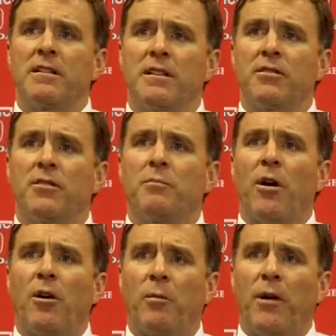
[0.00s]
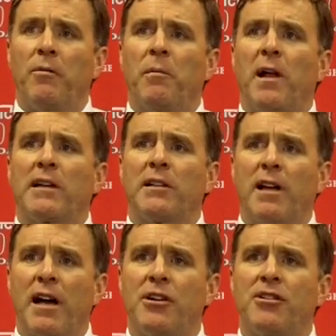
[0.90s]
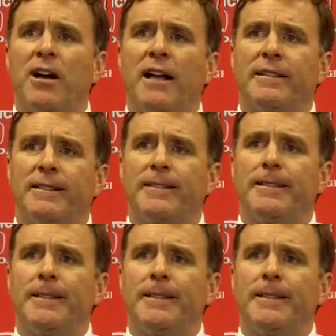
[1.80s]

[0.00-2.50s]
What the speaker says: It's a good power play. We blocked a lot of shots.